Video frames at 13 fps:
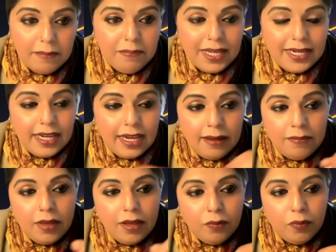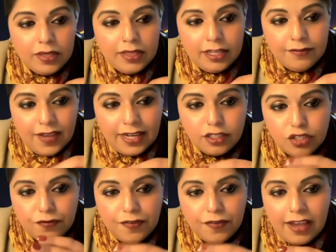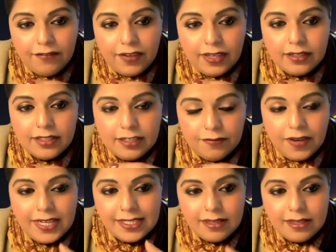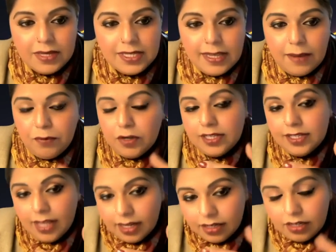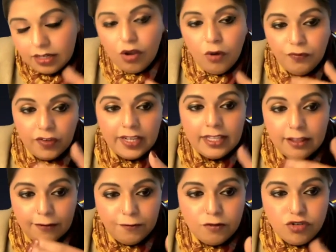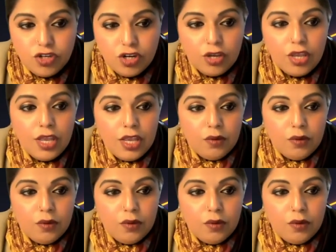But the advantage of having the device coming separate is that hopefully in the future,